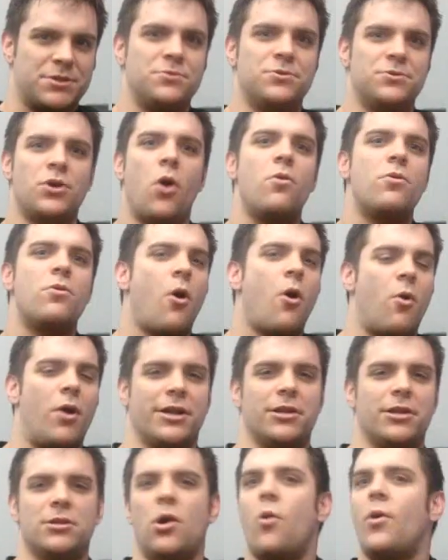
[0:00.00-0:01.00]
So don't go
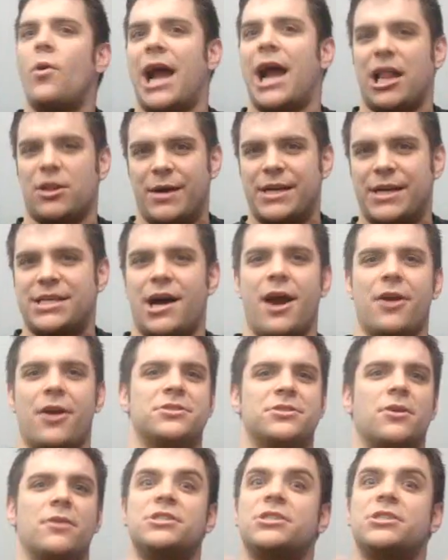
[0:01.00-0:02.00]
on a low-calorie
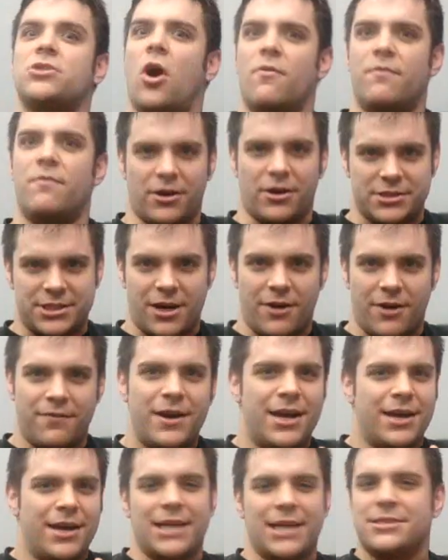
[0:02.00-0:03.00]
diet or start starving yourself.